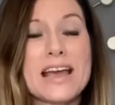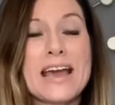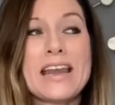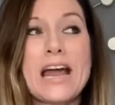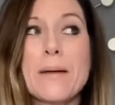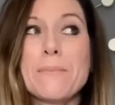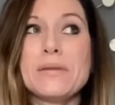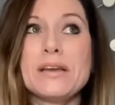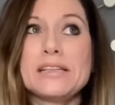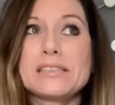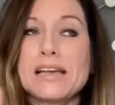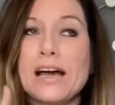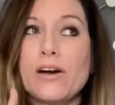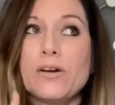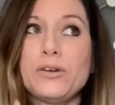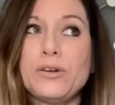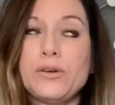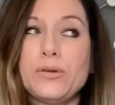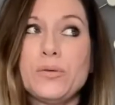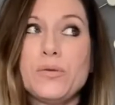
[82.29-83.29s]
And I'm gonna tell
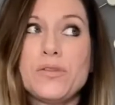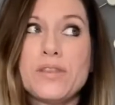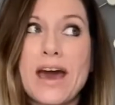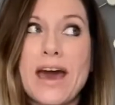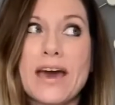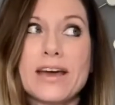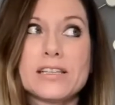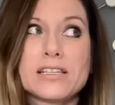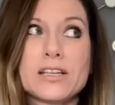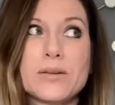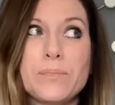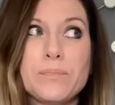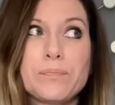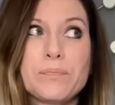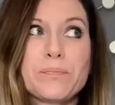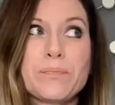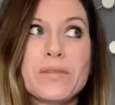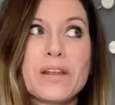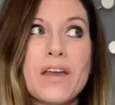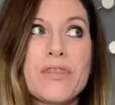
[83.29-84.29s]
you that
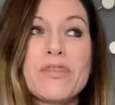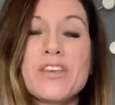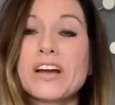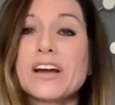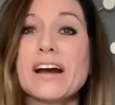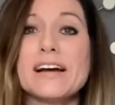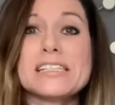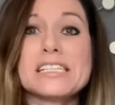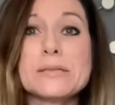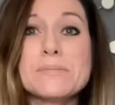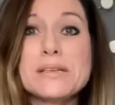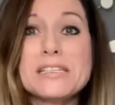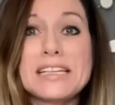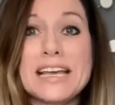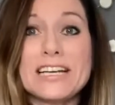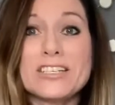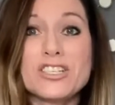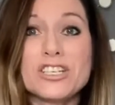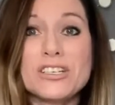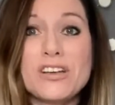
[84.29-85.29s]
the
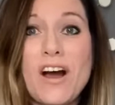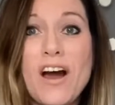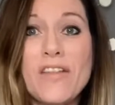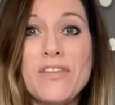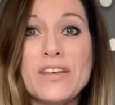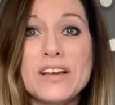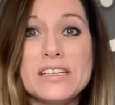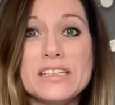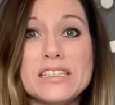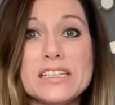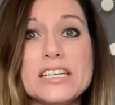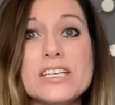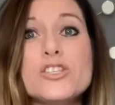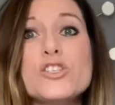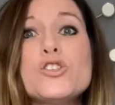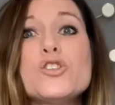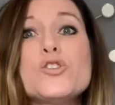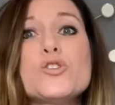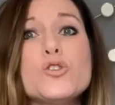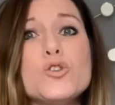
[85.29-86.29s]
customization on this is
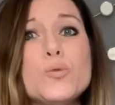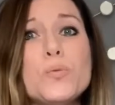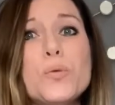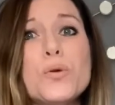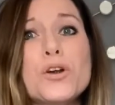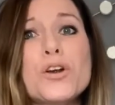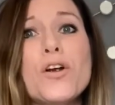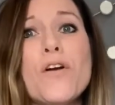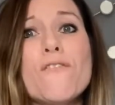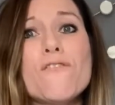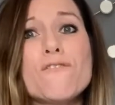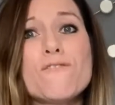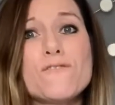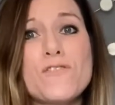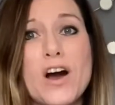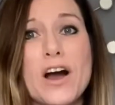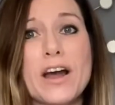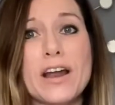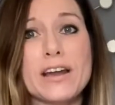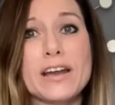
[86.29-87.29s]
super
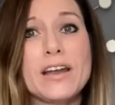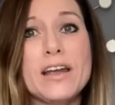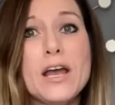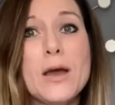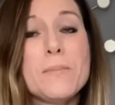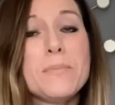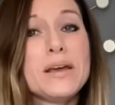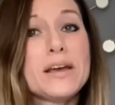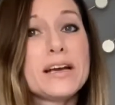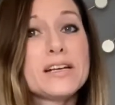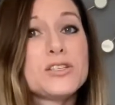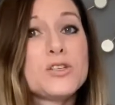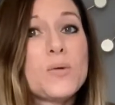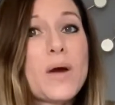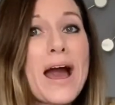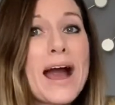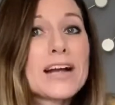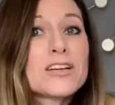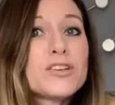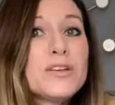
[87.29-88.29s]
fun because you
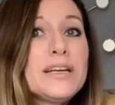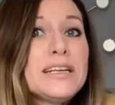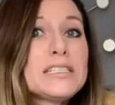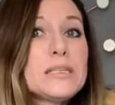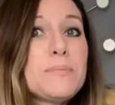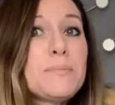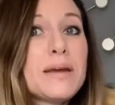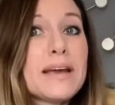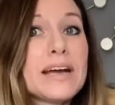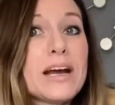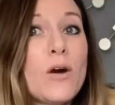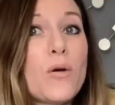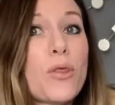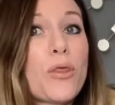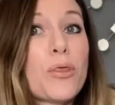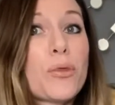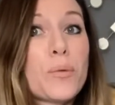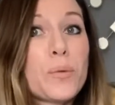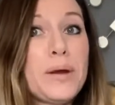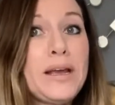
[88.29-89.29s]
actually get to pick
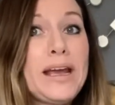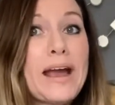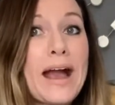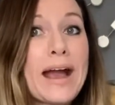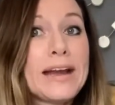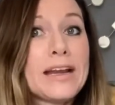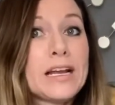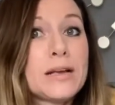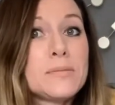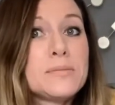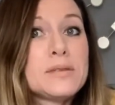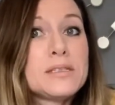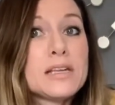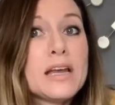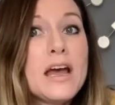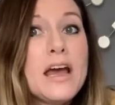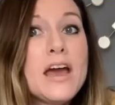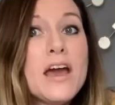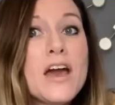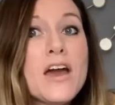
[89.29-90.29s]
out 3 items
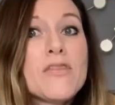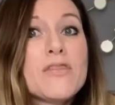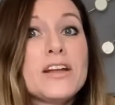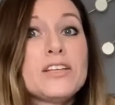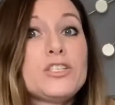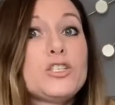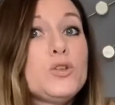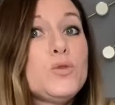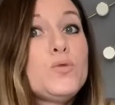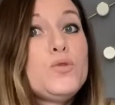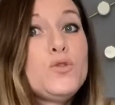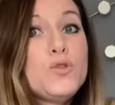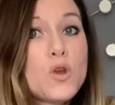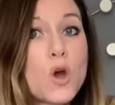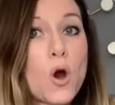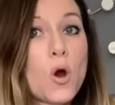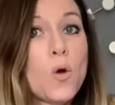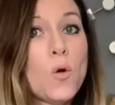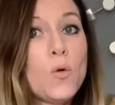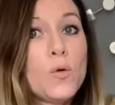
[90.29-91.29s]
that you
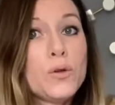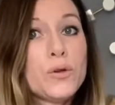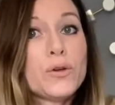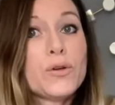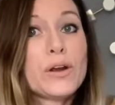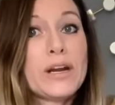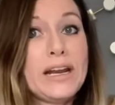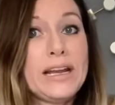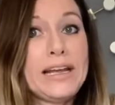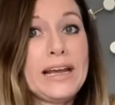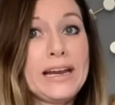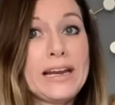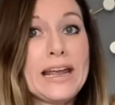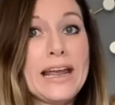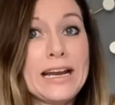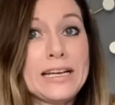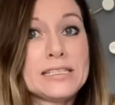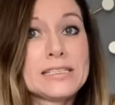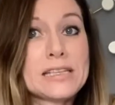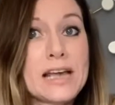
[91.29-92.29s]
know you're gonna get
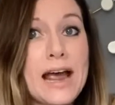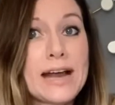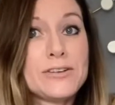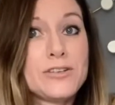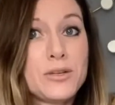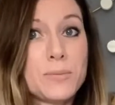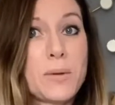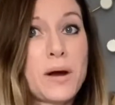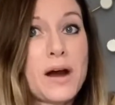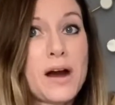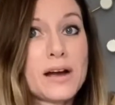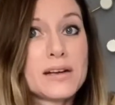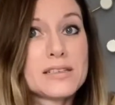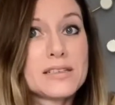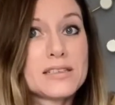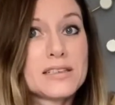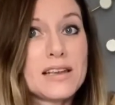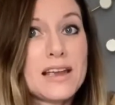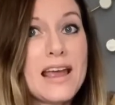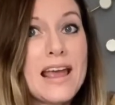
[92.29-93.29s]
inside your
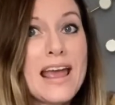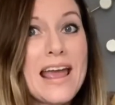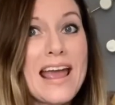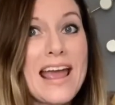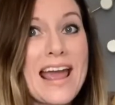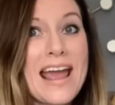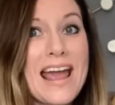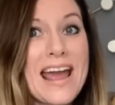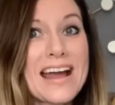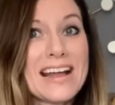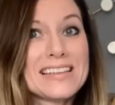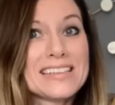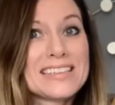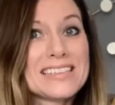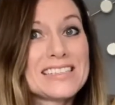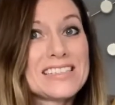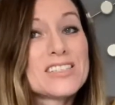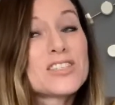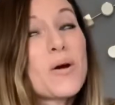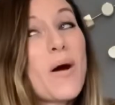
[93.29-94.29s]
box. And
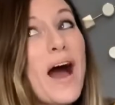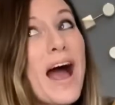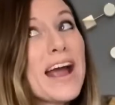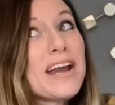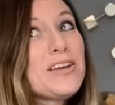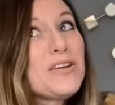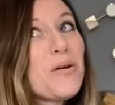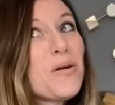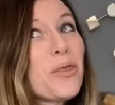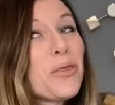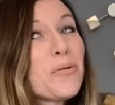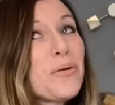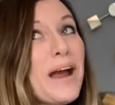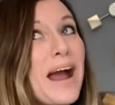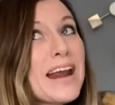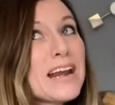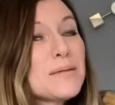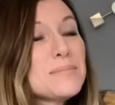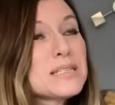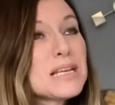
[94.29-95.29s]
so I know 3
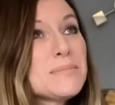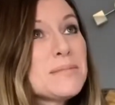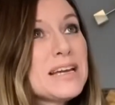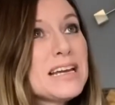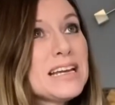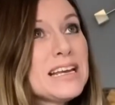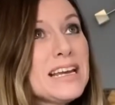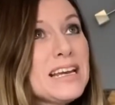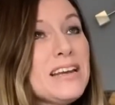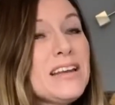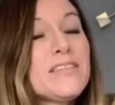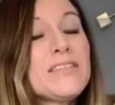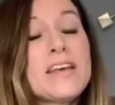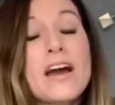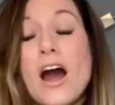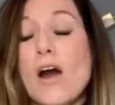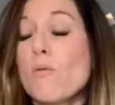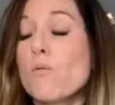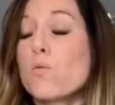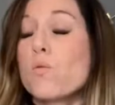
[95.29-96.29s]
items I'm getting, the
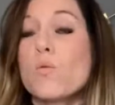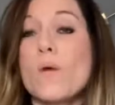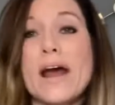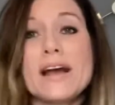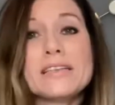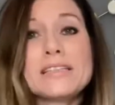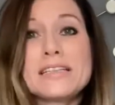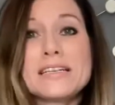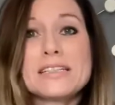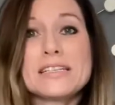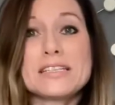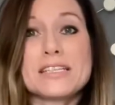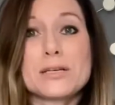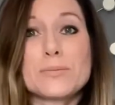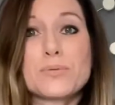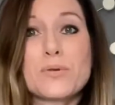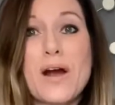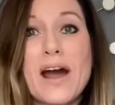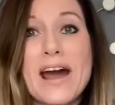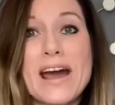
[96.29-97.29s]
rest is a
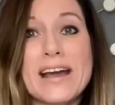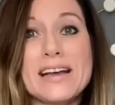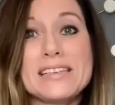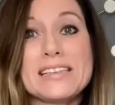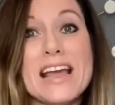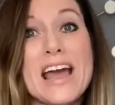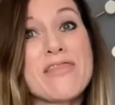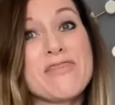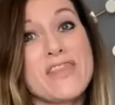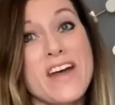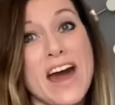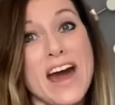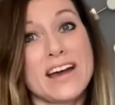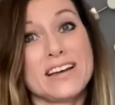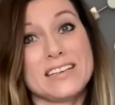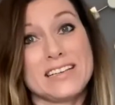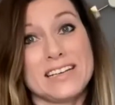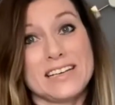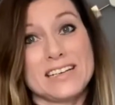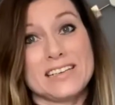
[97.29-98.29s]
surprise, and
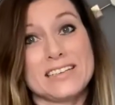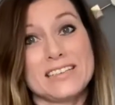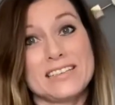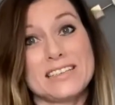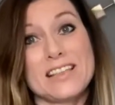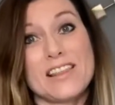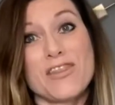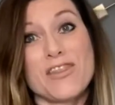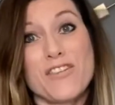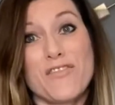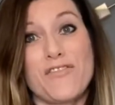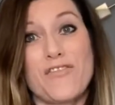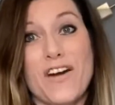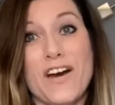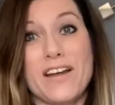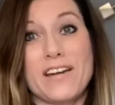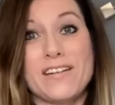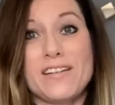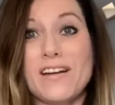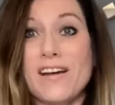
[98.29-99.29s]
that is the
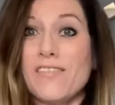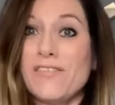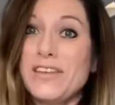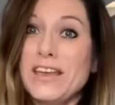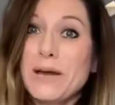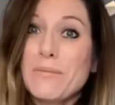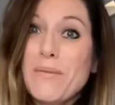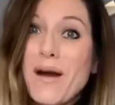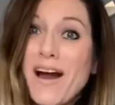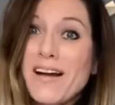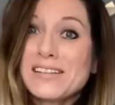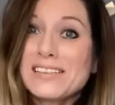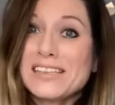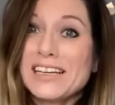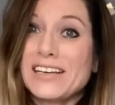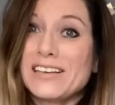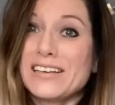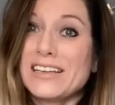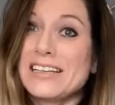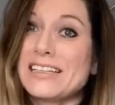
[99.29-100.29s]
fun of the
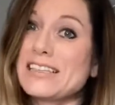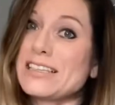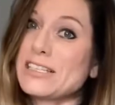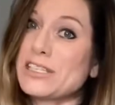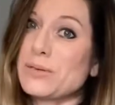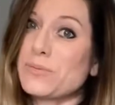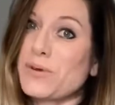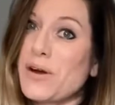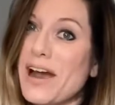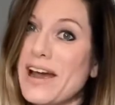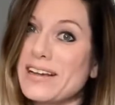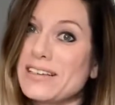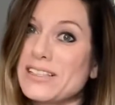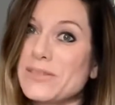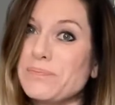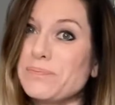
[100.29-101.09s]
unboxing, is the surprise.